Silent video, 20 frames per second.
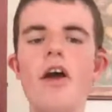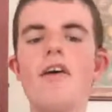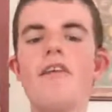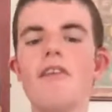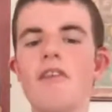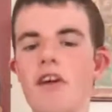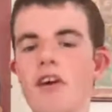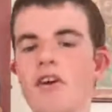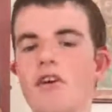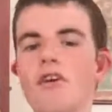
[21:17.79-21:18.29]

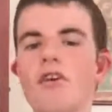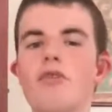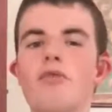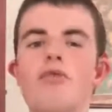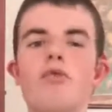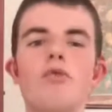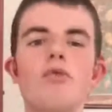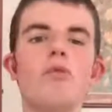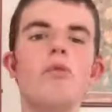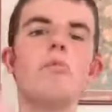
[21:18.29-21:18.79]
They could
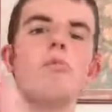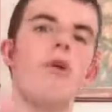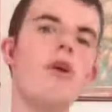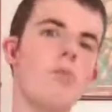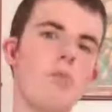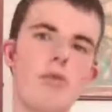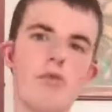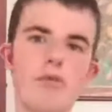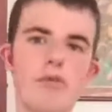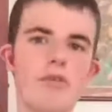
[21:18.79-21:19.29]
form a
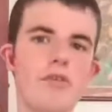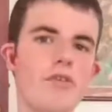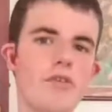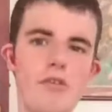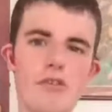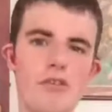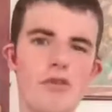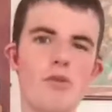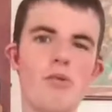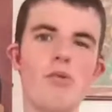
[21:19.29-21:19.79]
bubble, as
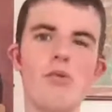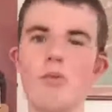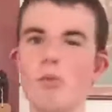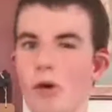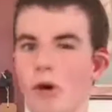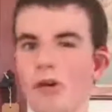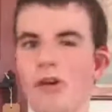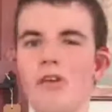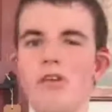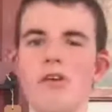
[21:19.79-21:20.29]
it's called, with
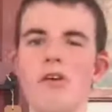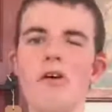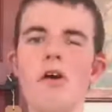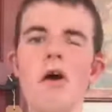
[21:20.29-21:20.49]
one other